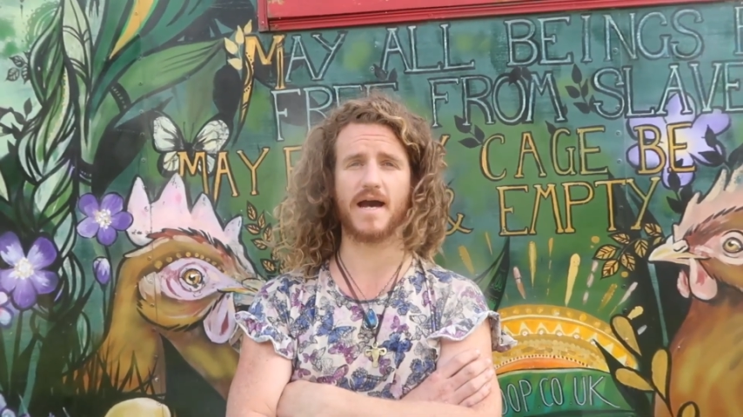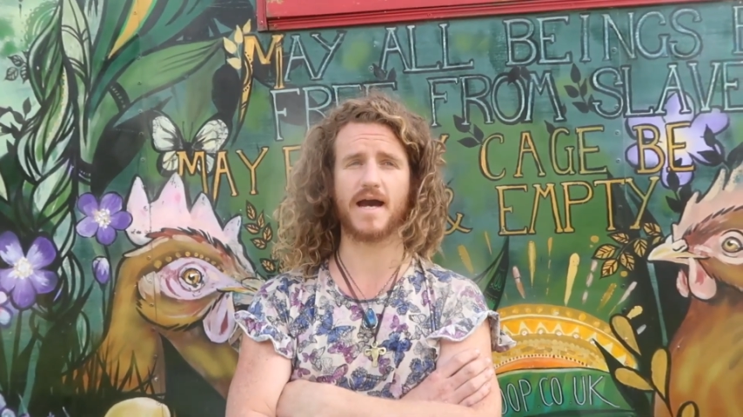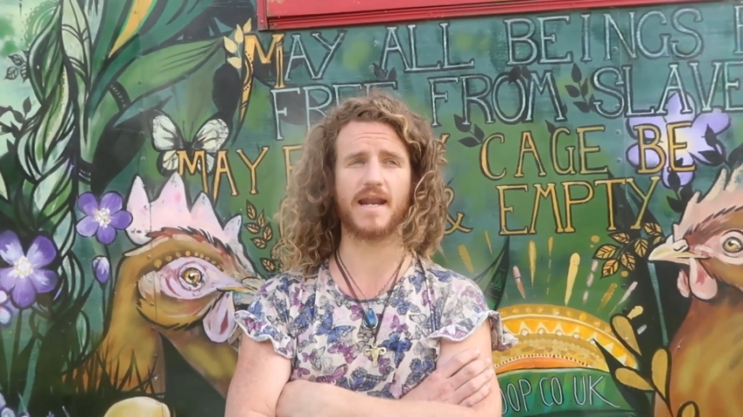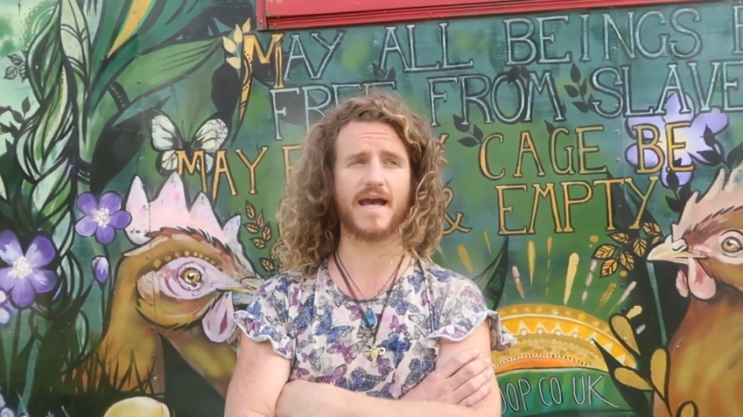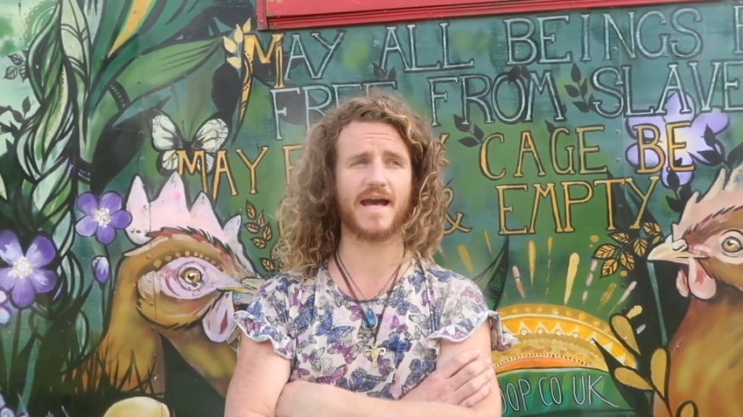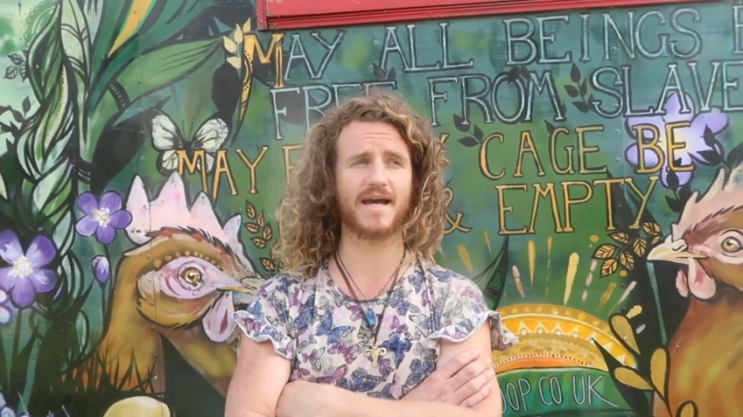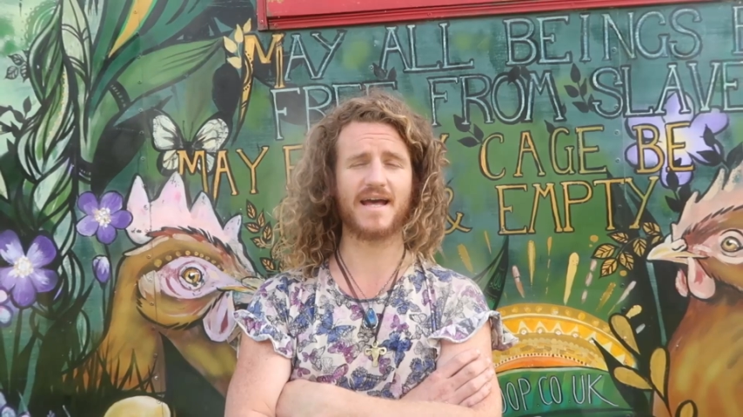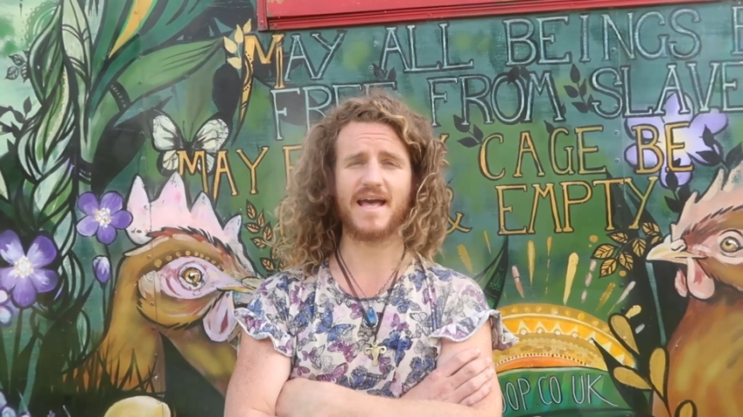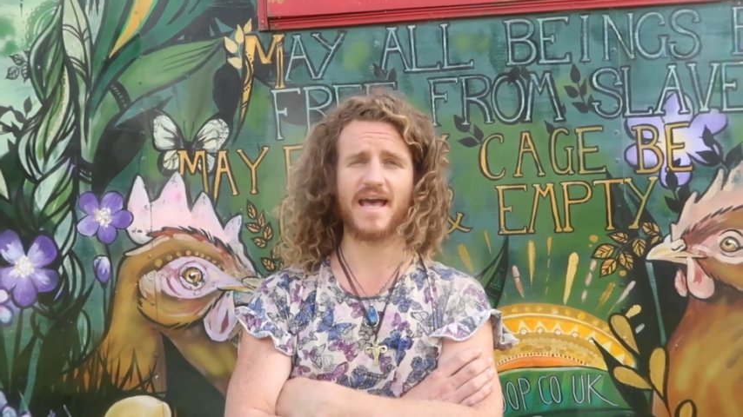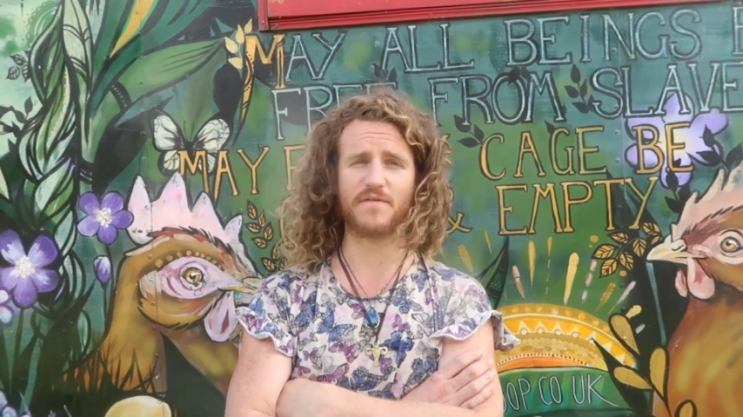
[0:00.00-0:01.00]
And
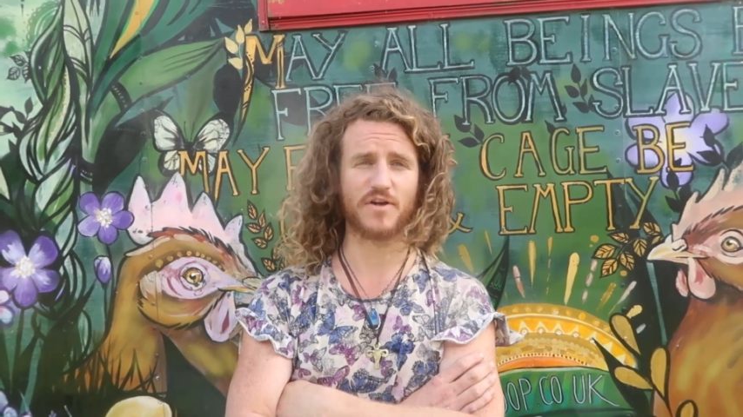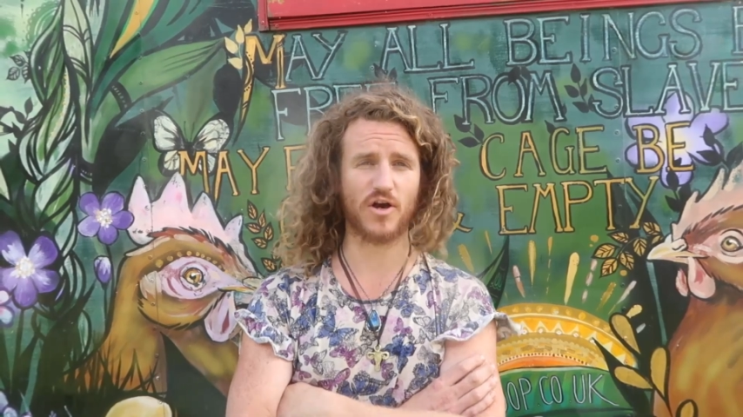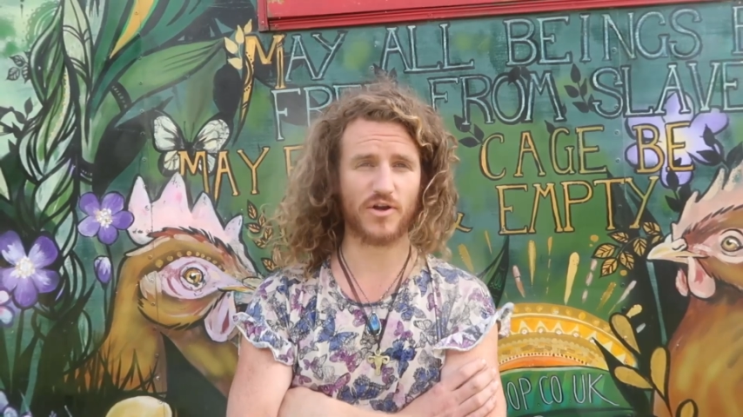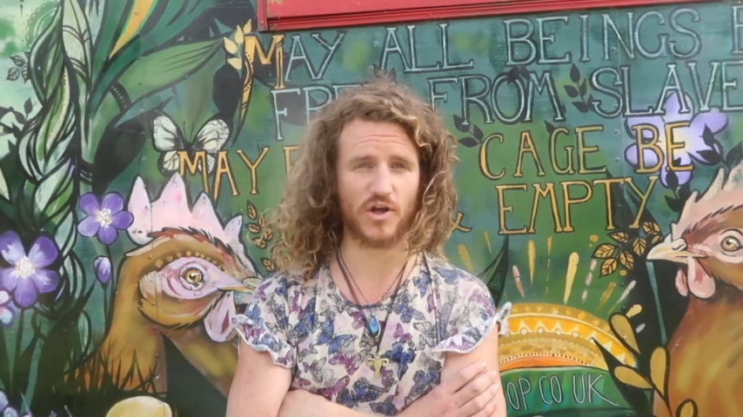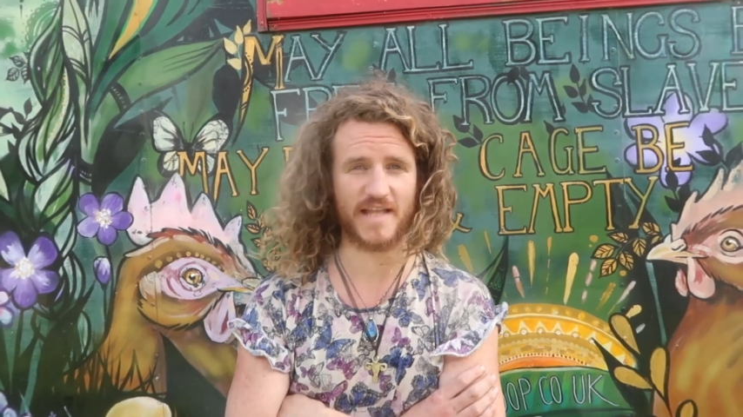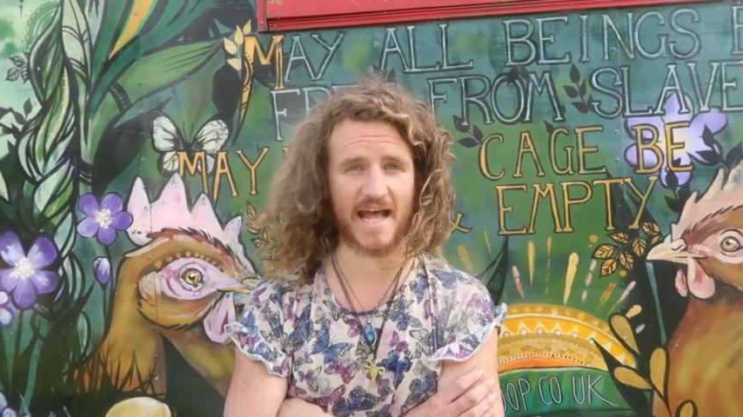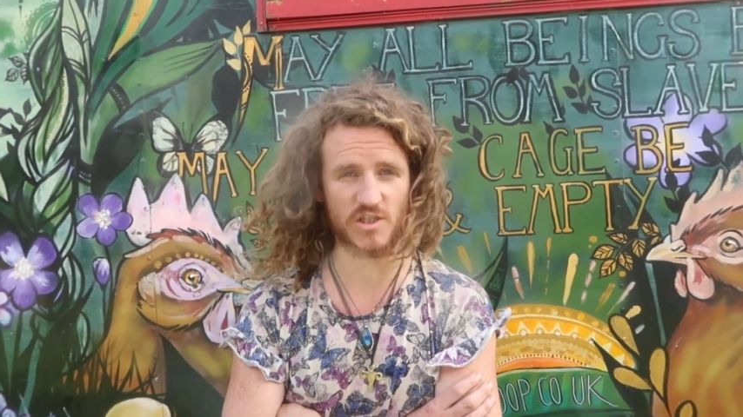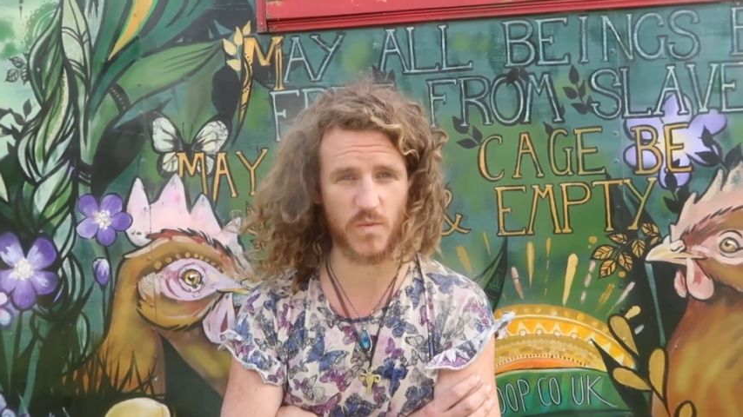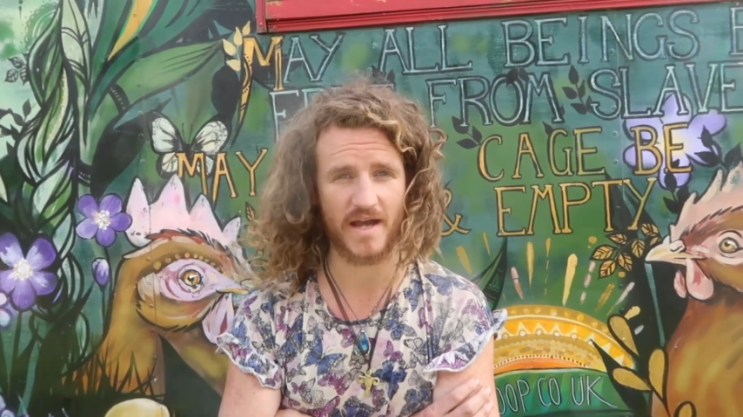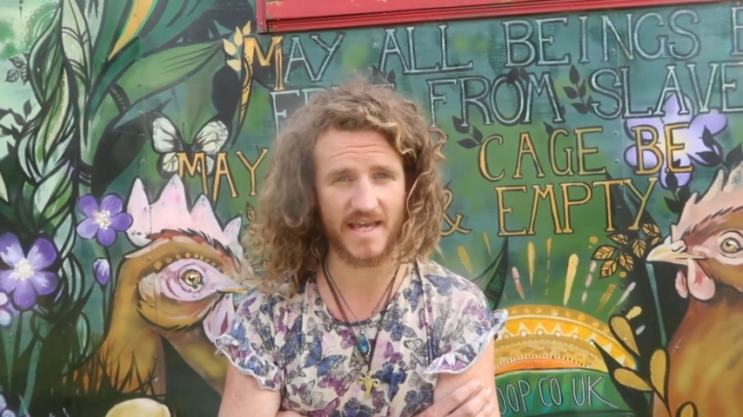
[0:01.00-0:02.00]
uh, if you don't know
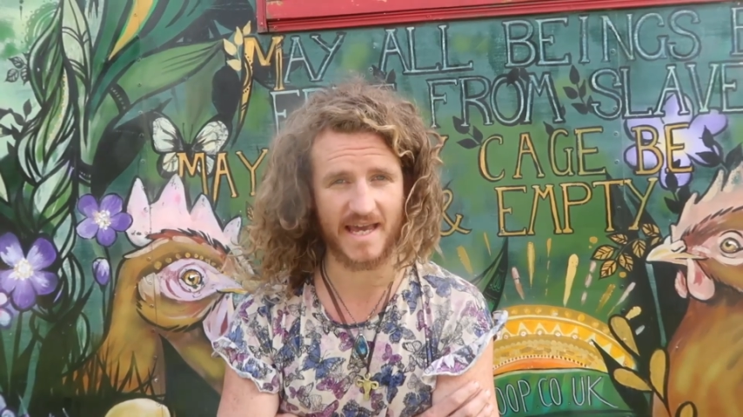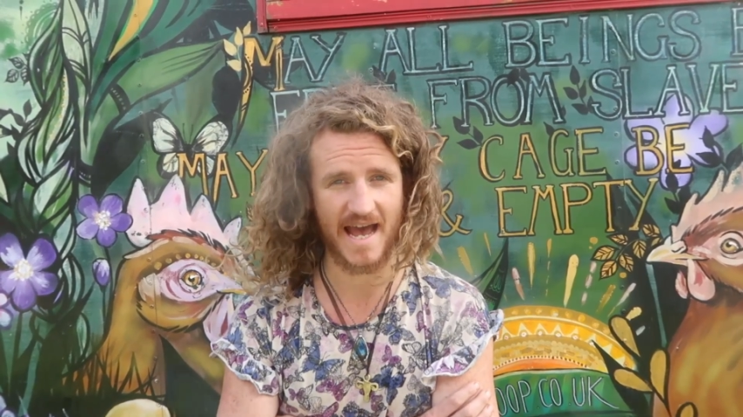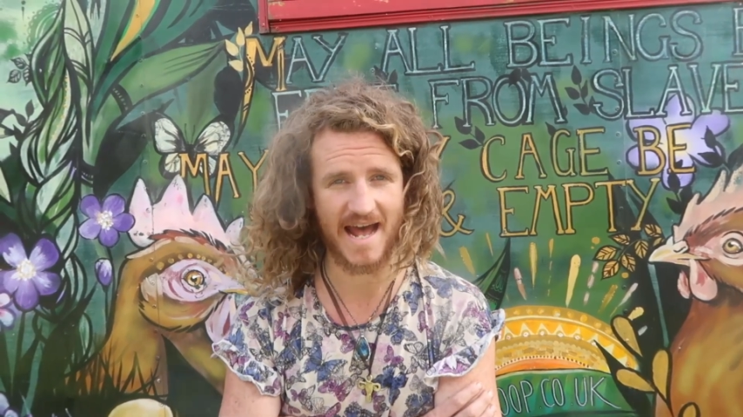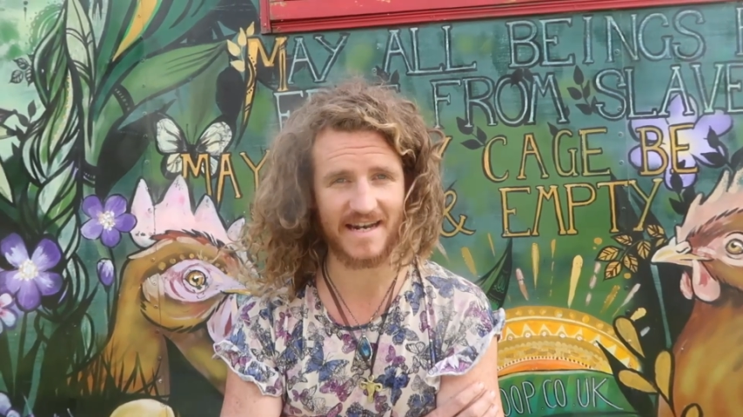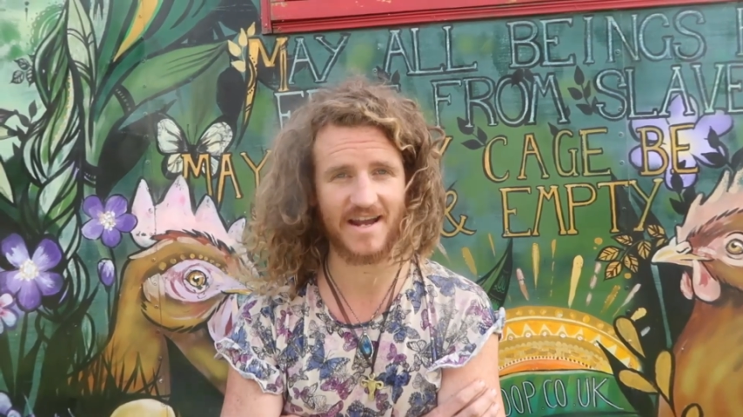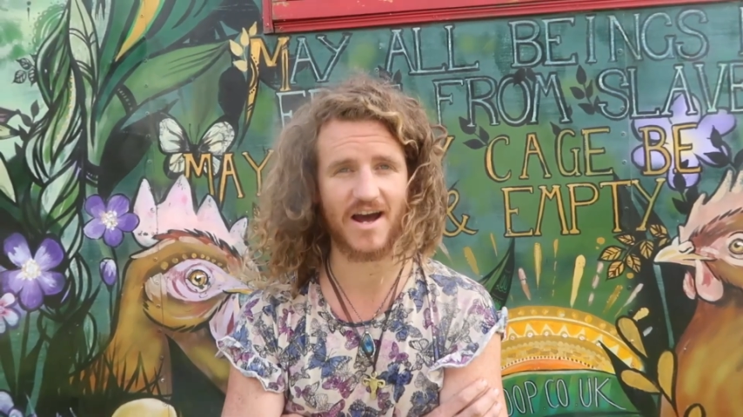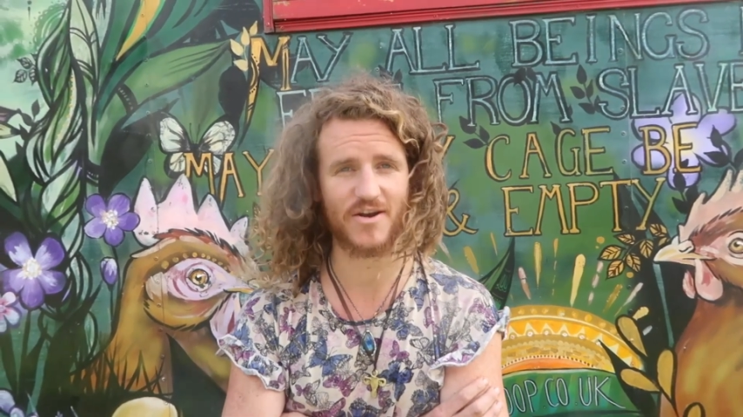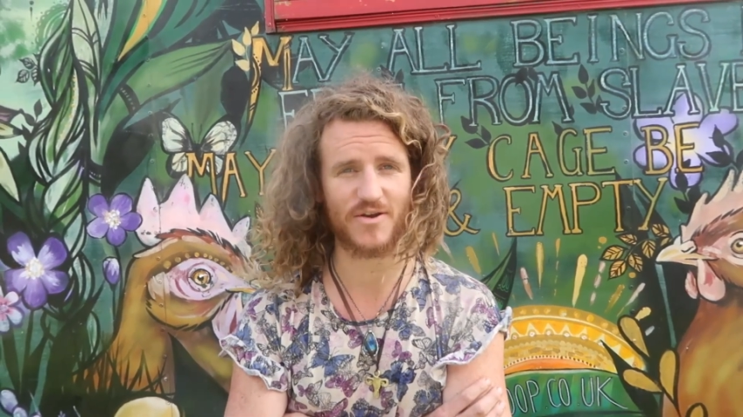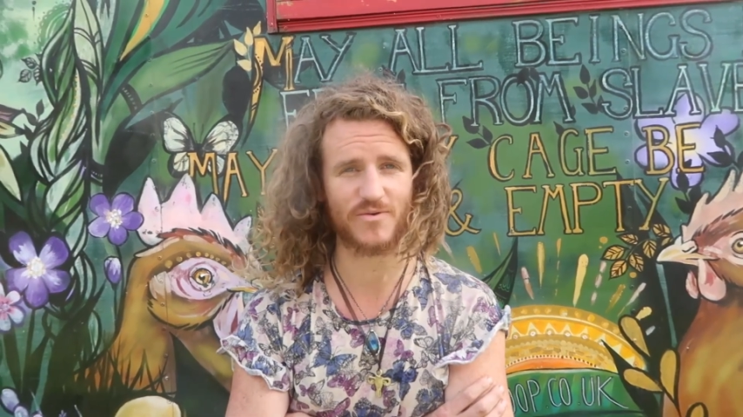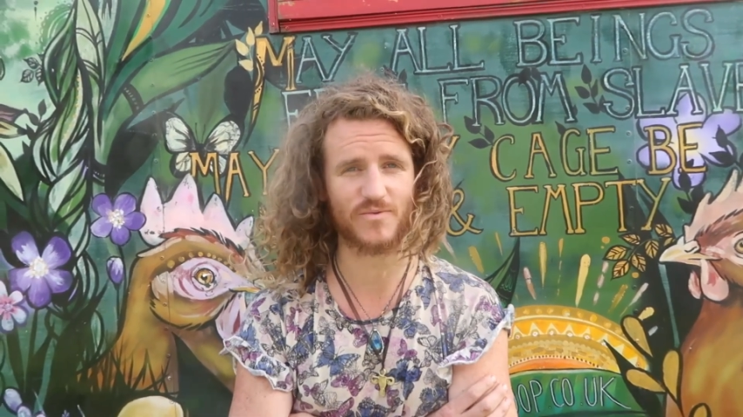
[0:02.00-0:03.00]
that's why You Can, our
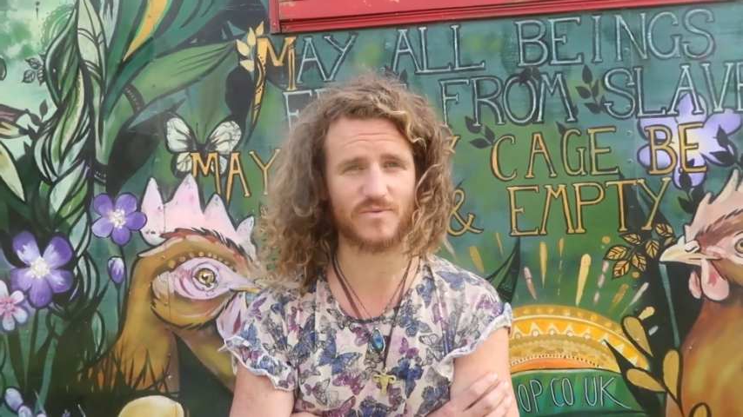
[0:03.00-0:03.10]
new